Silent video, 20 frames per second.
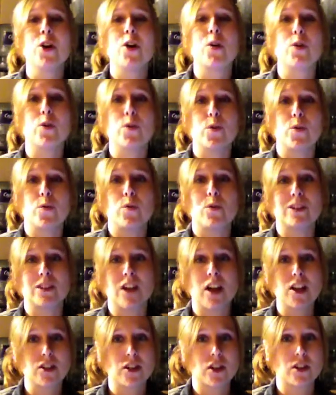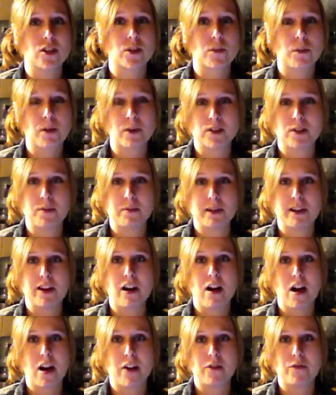who was also supposed to be
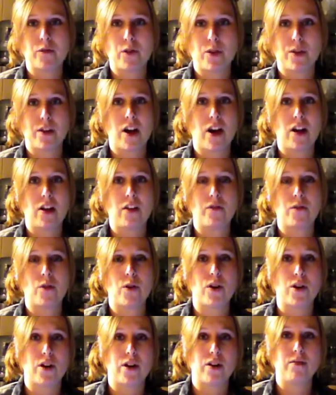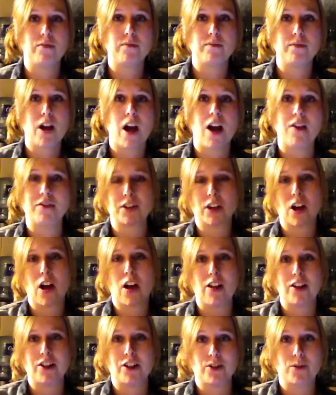gone for off to
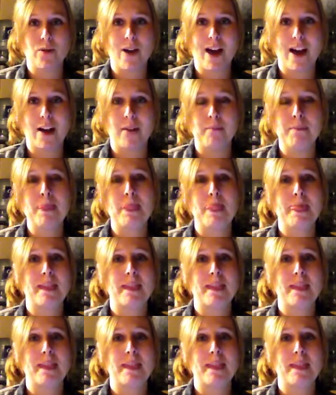college as well.